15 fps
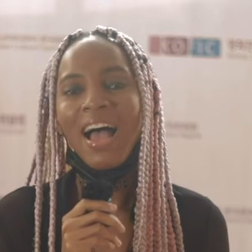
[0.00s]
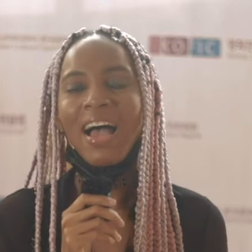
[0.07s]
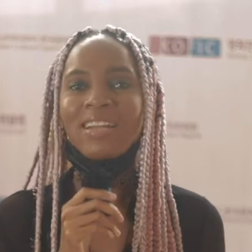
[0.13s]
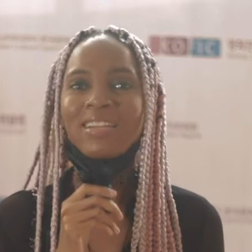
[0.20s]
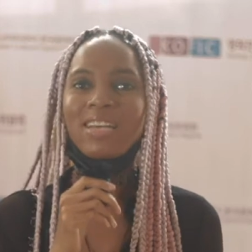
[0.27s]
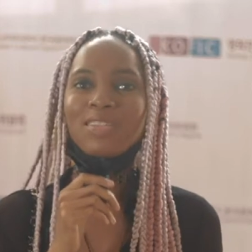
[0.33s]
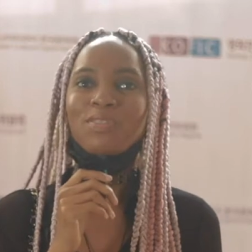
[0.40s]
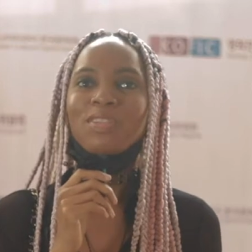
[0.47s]

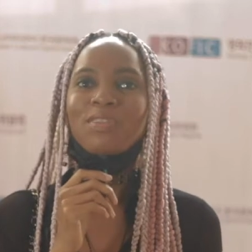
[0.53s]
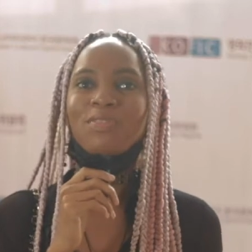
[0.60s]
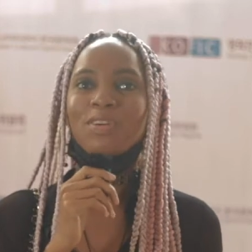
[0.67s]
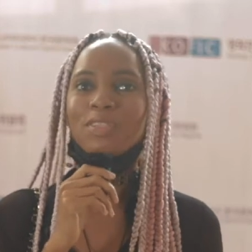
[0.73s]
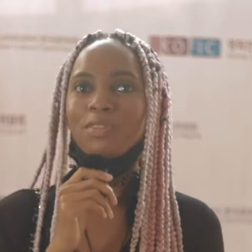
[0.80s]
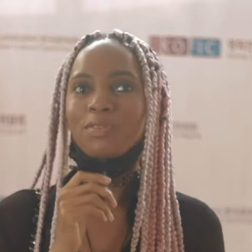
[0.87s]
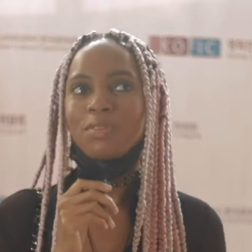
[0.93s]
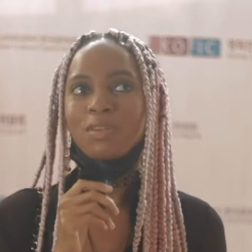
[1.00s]
And as for the
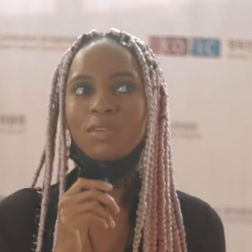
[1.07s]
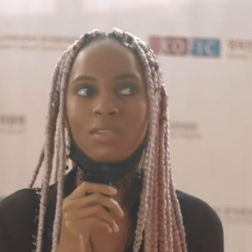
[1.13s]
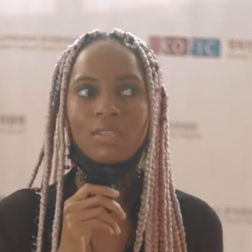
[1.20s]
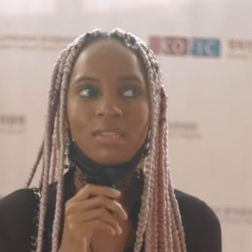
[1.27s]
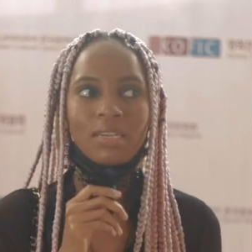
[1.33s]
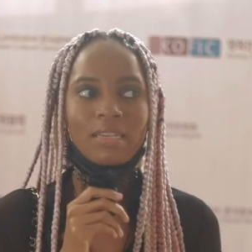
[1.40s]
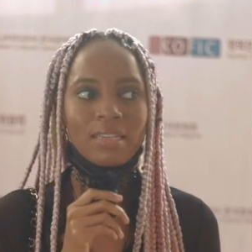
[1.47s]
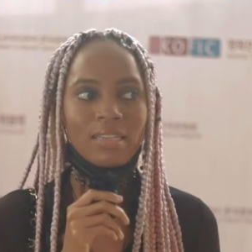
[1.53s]

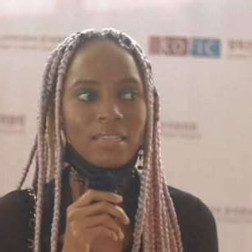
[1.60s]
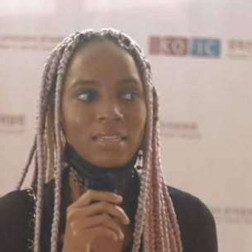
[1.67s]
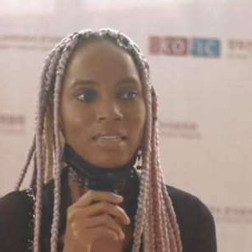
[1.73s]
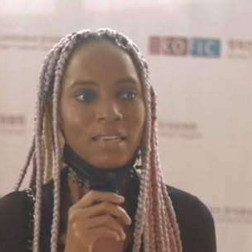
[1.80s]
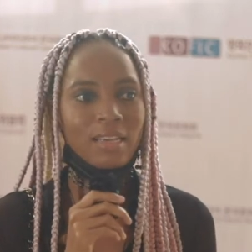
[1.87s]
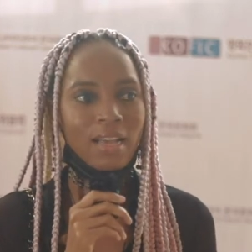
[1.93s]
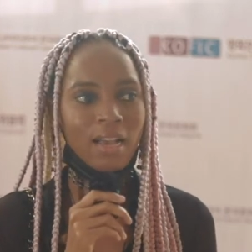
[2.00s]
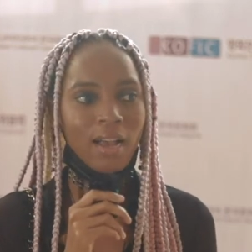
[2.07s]
festival, I'm
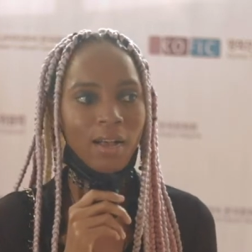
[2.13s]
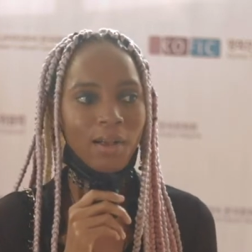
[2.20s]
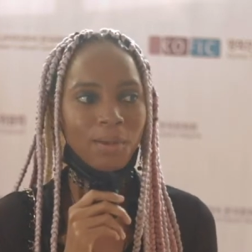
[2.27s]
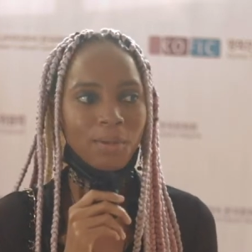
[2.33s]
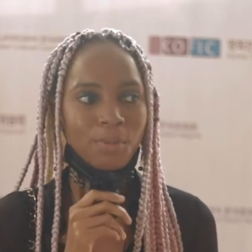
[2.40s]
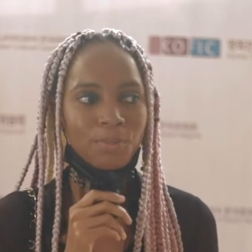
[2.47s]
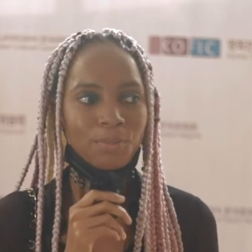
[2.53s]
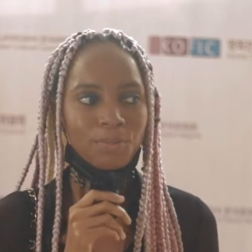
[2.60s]

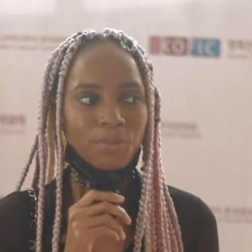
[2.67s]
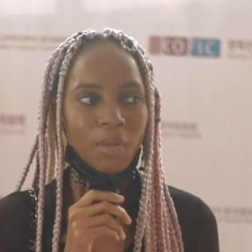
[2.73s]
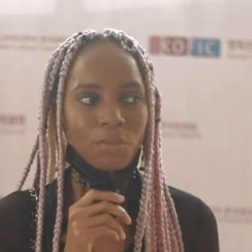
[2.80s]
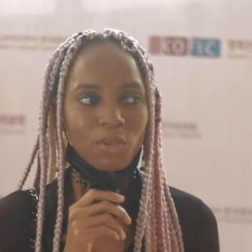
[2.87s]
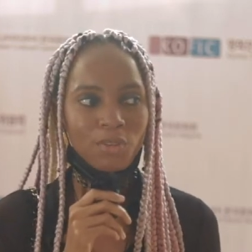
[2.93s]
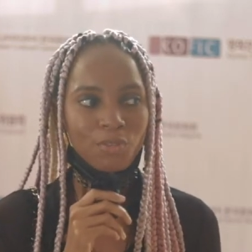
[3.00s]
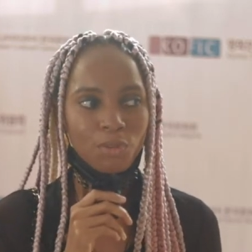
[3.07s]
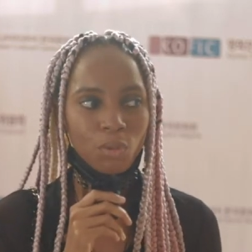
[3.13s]

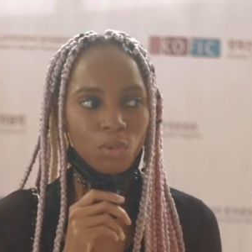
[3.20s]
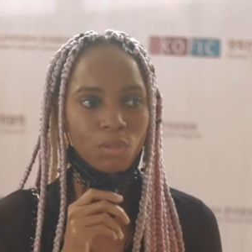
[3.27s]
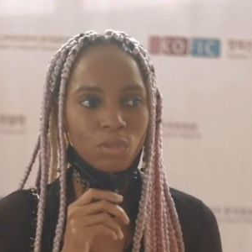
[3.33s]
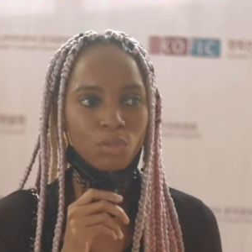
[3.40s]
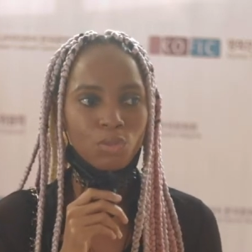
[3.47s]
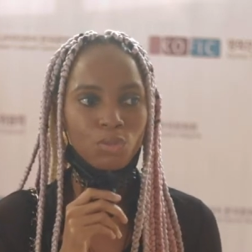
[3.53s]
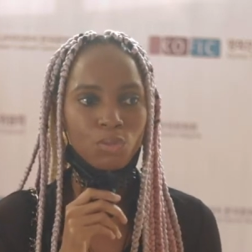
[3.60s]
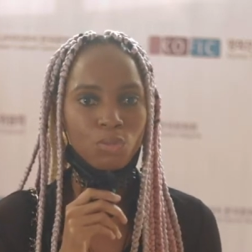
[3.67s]
looking
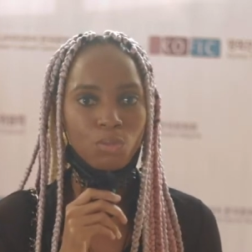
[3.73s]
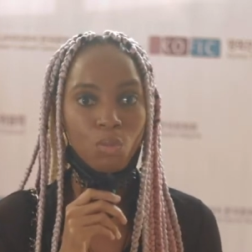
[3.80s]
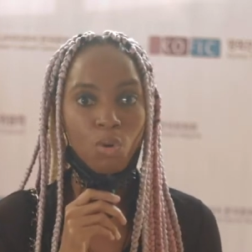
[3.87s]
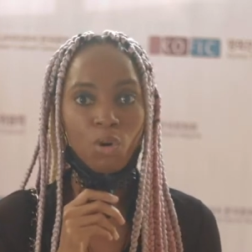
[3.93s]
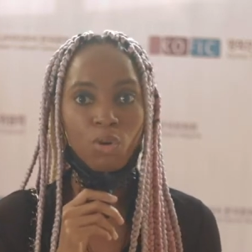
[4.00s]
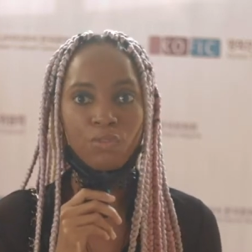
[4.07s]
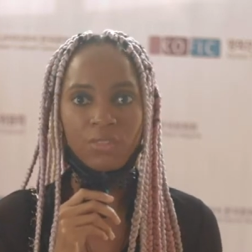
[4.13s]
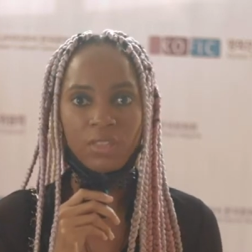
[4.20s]
forward to
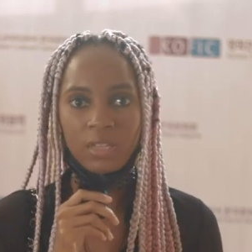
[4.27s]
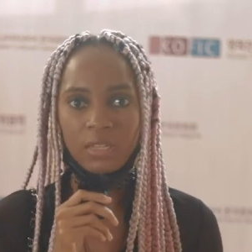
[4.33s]
more of